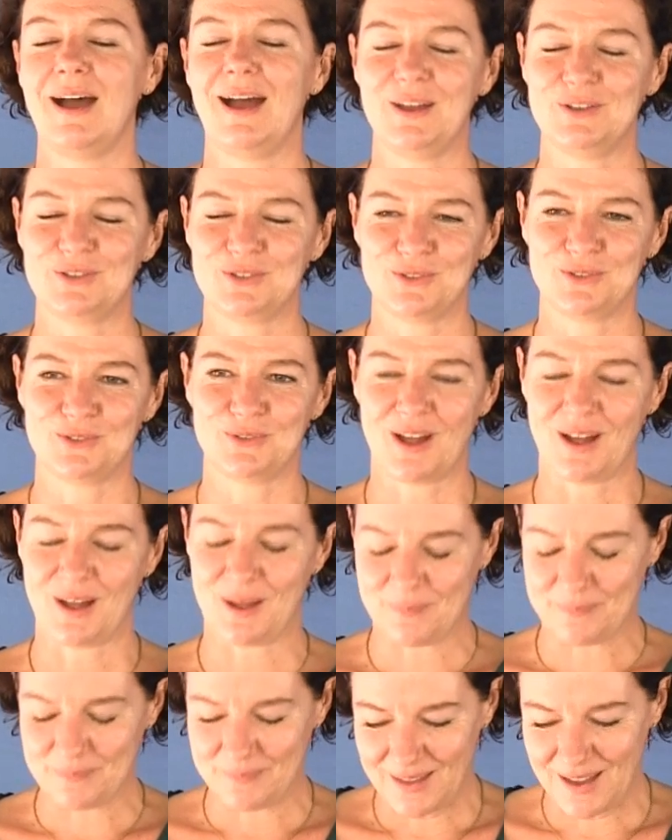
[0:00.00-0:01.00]
I just
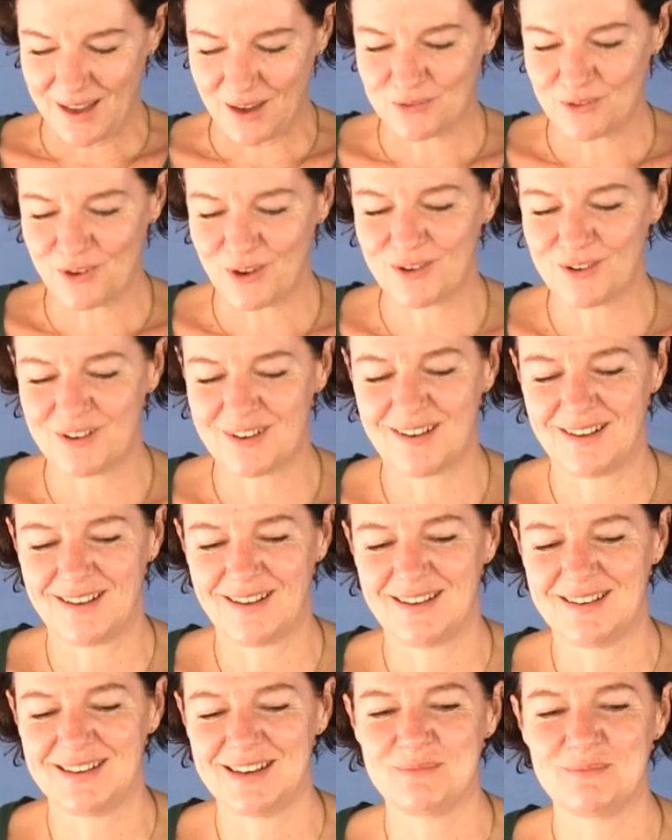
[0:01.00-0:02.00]
um, I wrote
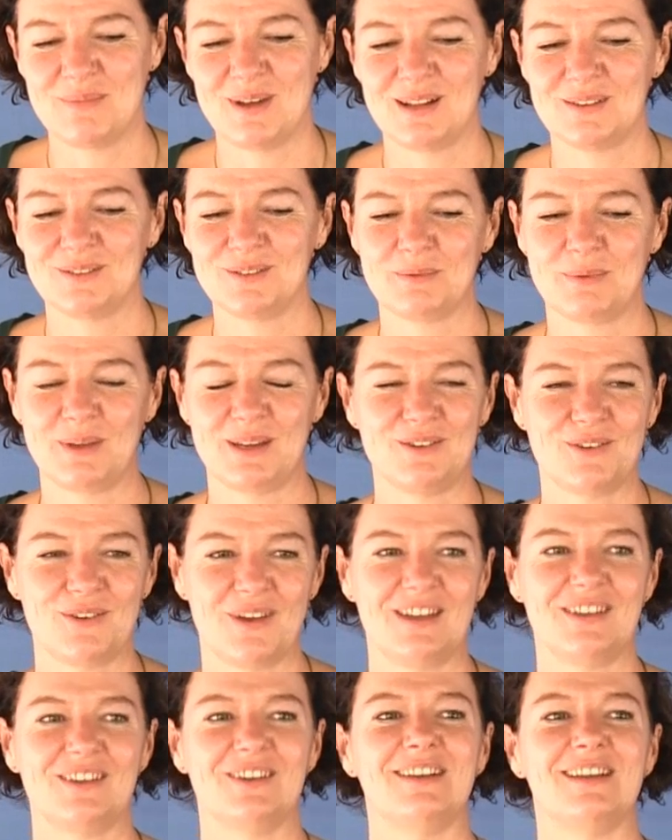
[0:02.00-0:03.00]
an email to my
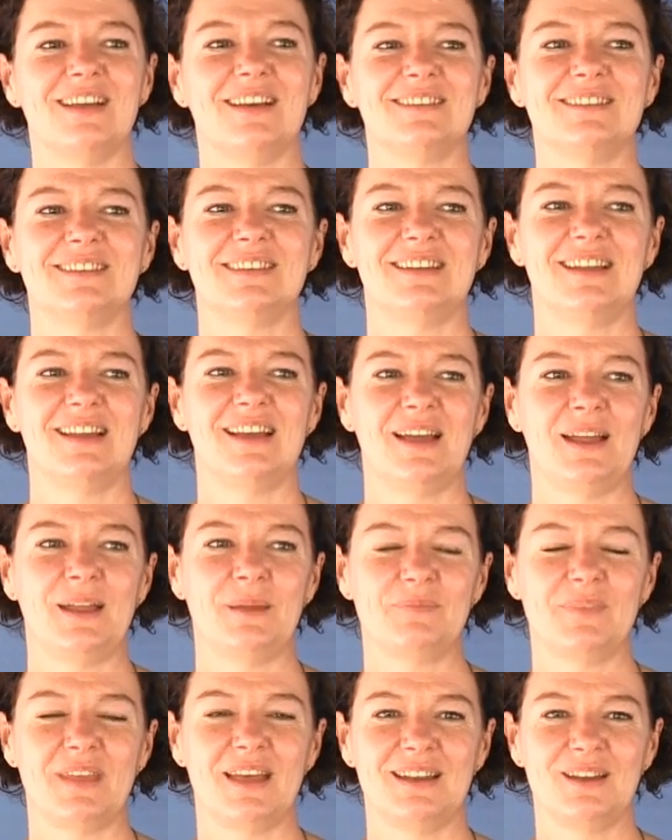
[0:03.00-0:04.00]
trainer
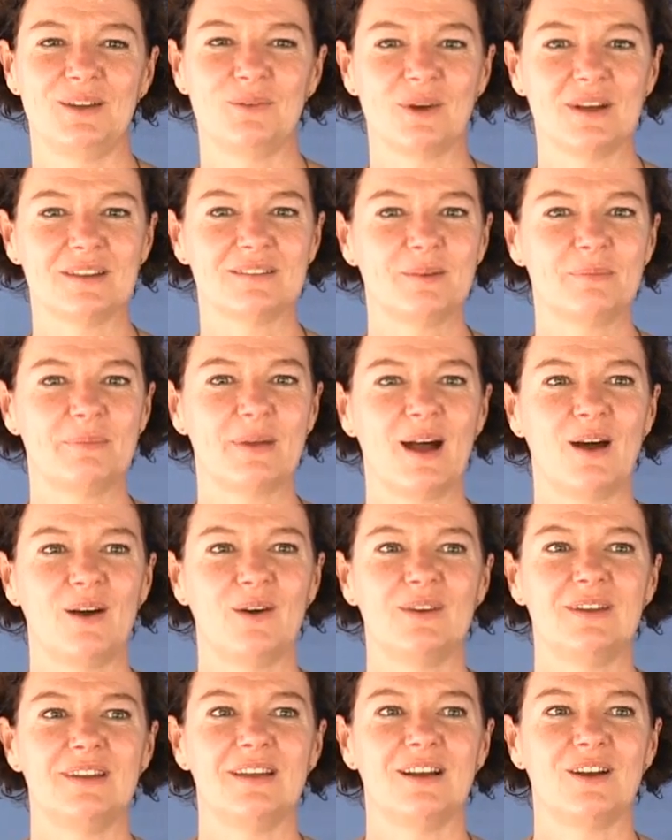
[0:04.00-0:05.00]
yesterday, and it was
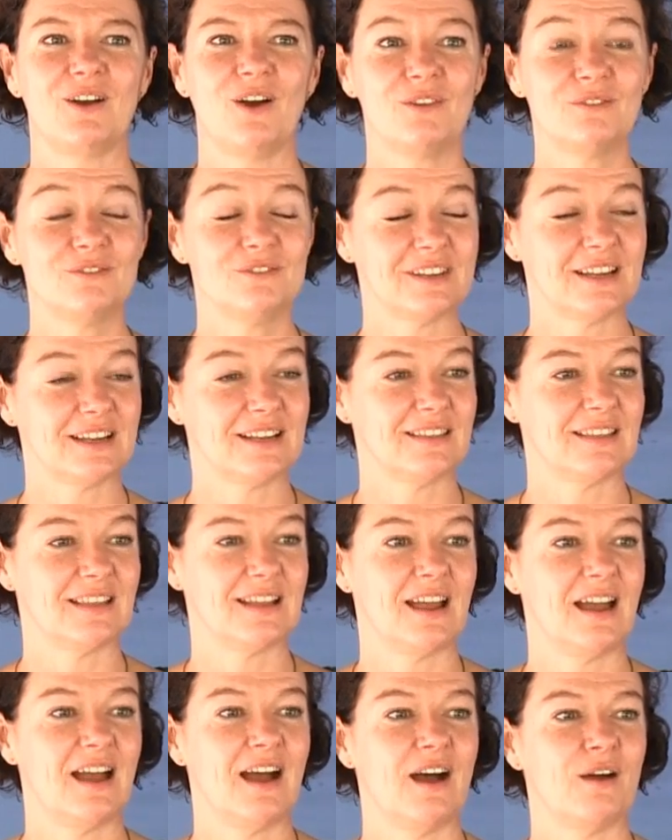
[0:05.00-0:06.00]
about a conflict
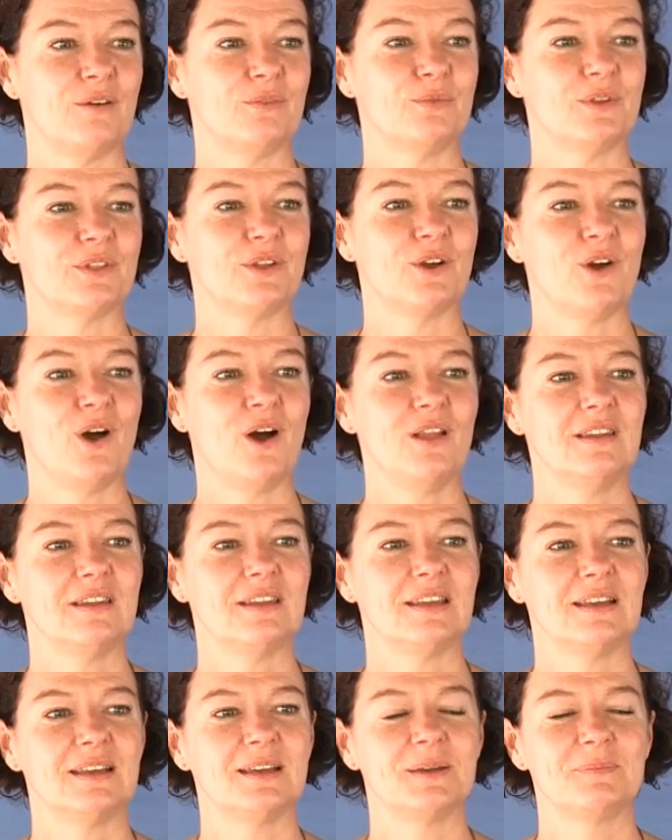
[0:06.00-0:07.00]
that I have with a
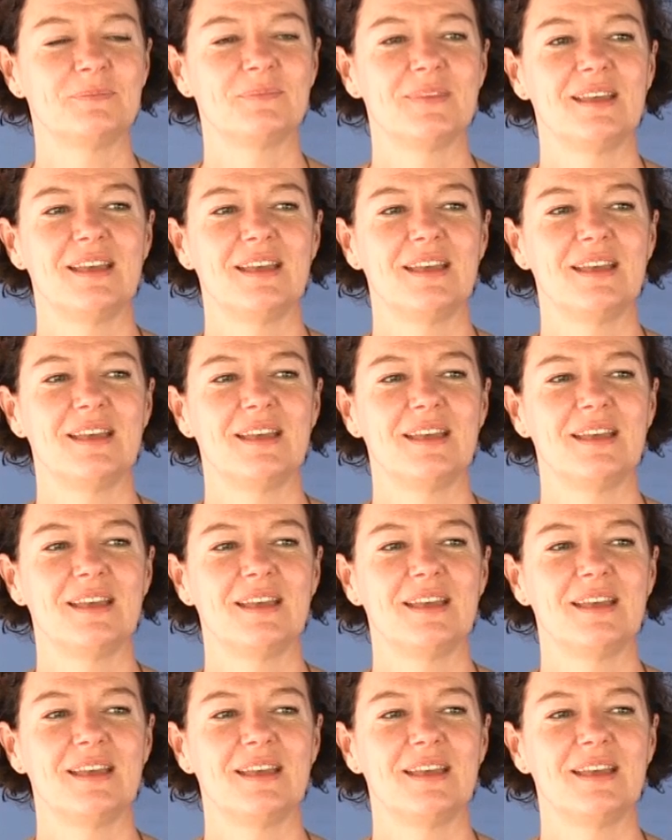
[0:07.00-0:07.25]
colleague,